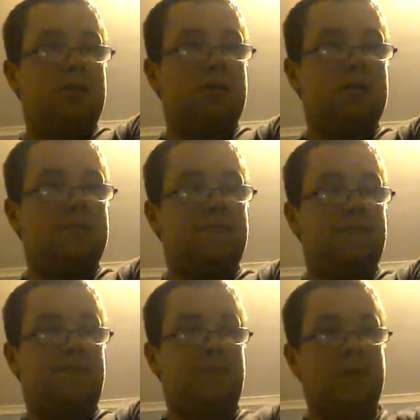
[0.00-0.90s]

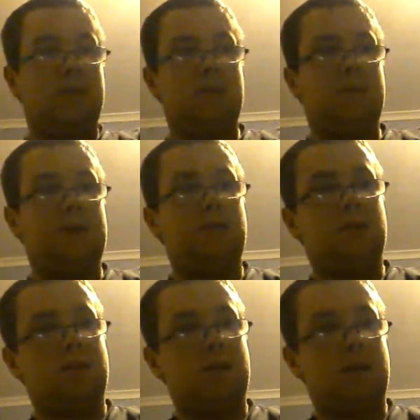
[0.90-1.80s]
I'm going to be doing
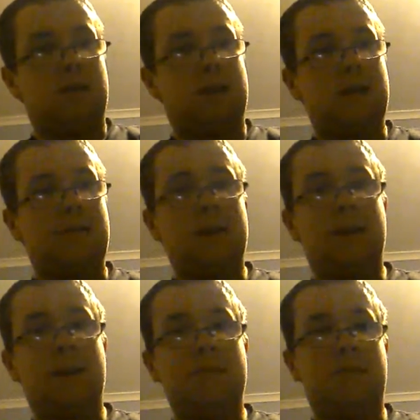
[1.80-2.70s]
a
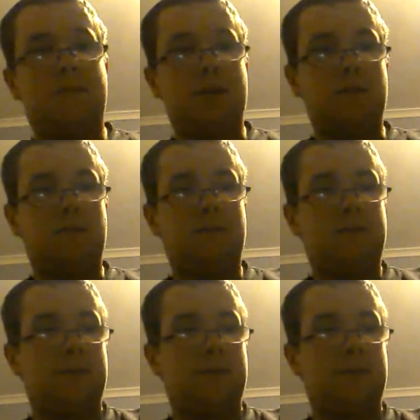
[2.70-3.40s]
DVD review